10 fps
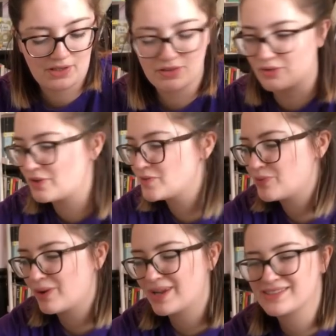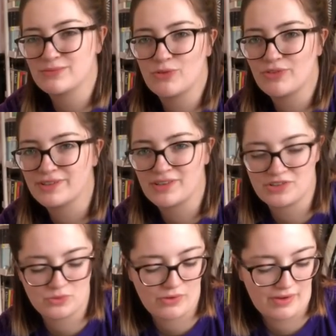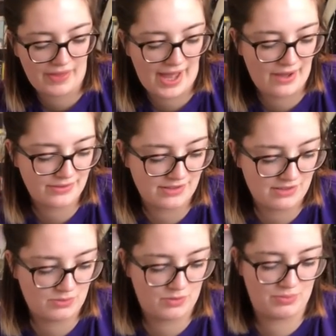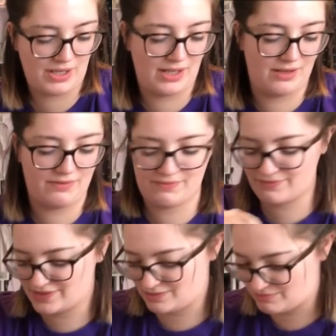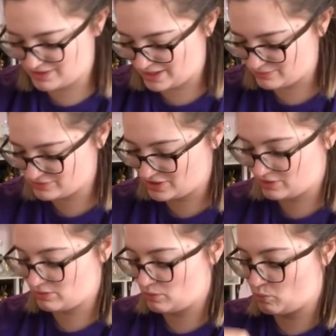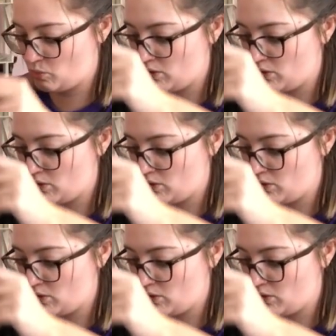no, those bralettes are more things I just wear around the house. This would be for something else, I don't know